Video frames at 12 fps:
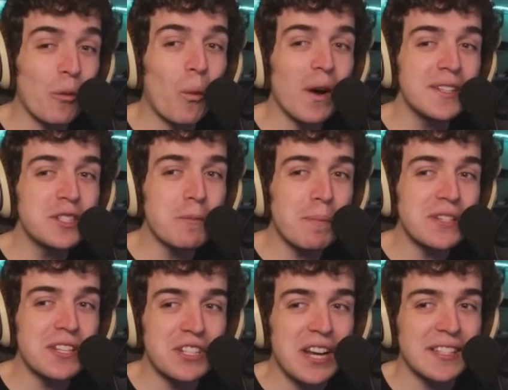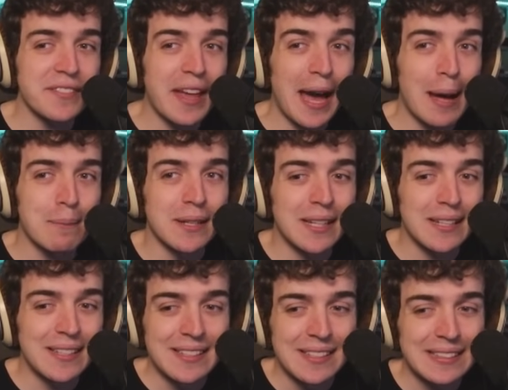What is the percent chance of that
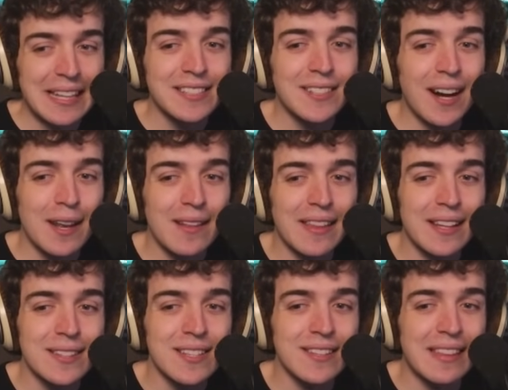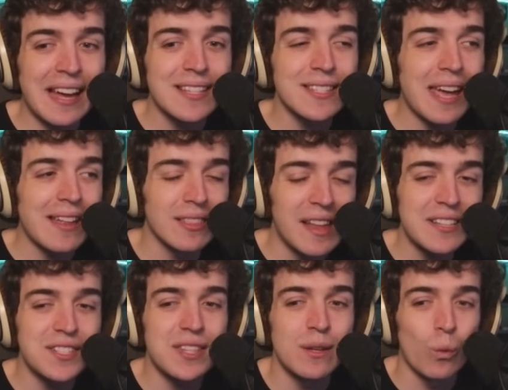happening? That's got it. That's that's like
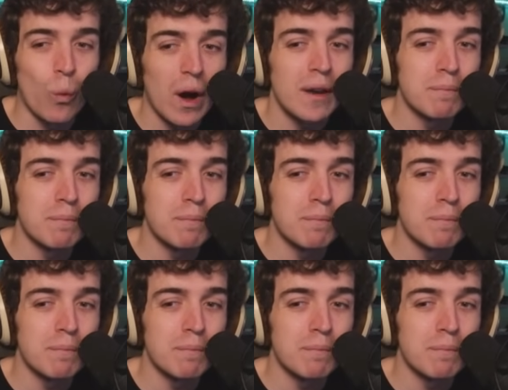less than one